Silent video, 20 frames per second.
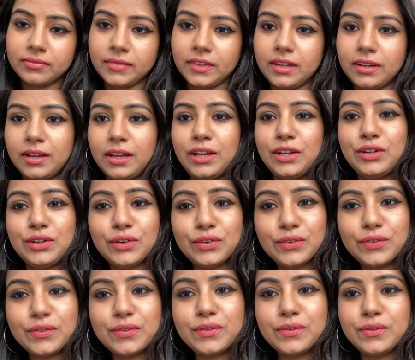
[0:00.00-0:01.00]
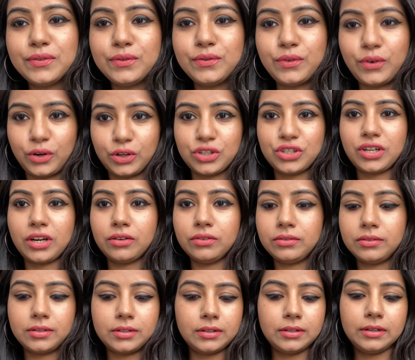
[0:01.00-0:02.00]
I kind of wash out,
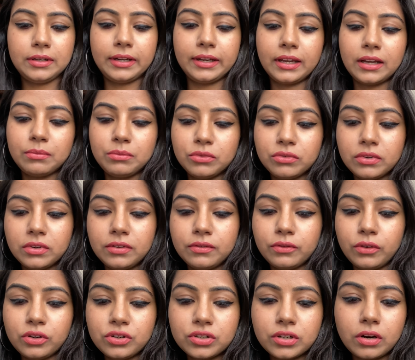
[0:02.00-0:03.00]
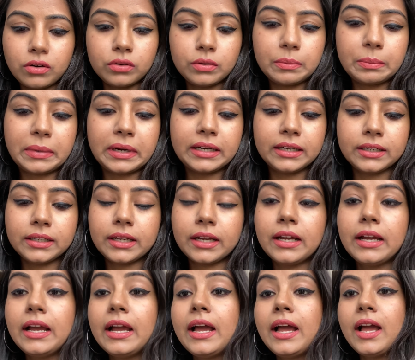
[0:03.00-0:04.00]
like I'm looking washed out, but
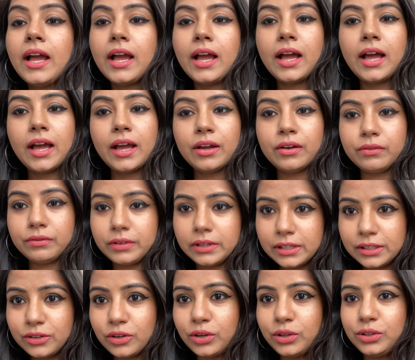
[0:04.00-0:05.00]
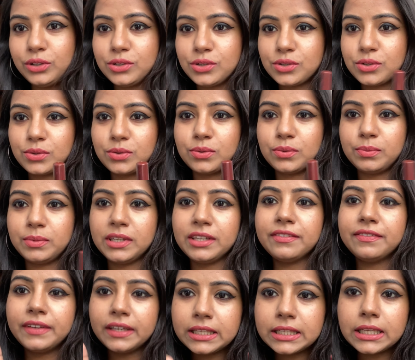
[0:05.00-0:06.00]
we're going to be
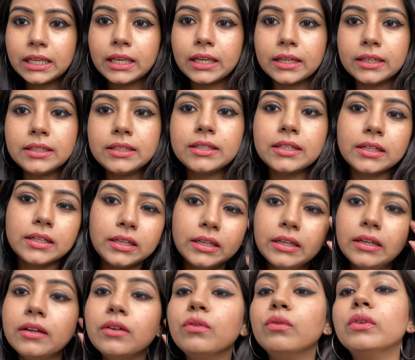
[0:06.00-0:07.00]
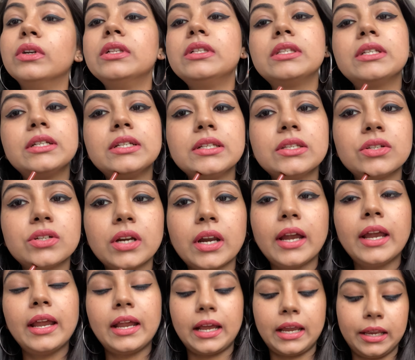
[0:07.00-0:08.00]
fixing it. Once it is dry,
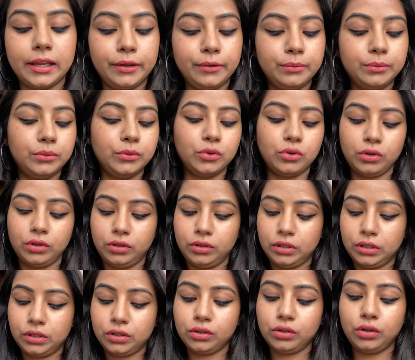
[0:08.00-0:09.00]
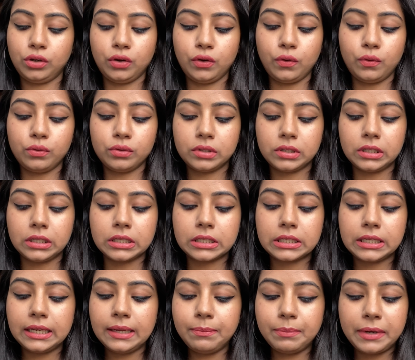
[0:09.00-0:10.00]
I'm going to use this
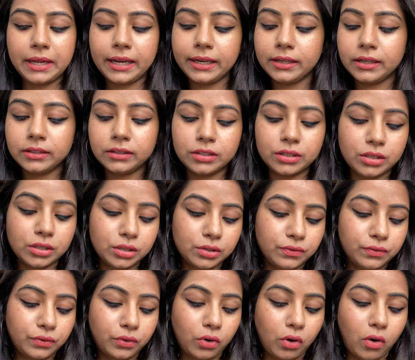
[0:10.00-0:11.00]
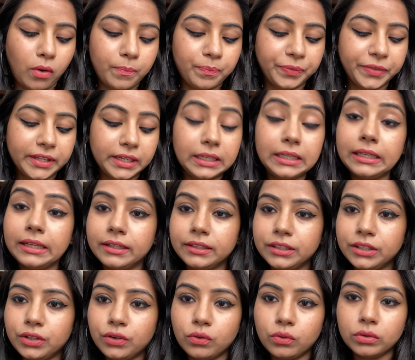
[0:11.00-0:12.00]
lip liner. This is from
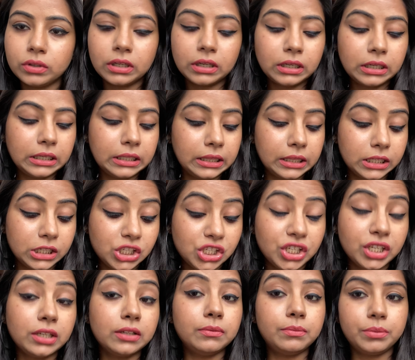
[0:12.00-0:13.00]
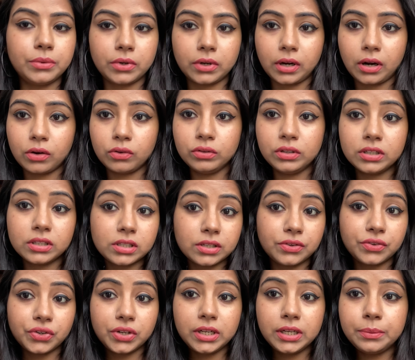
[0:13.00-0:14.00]
Hilary Rhoda in the shade brown. It's a
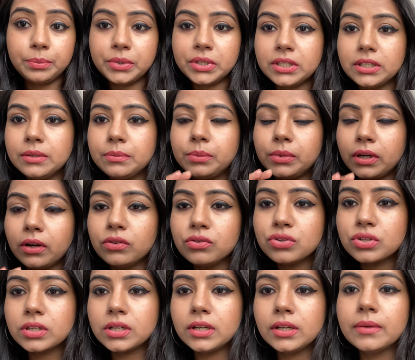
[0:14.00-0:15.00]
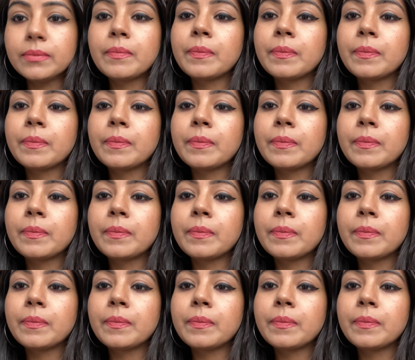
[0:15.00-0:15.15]
really pretty brown shade.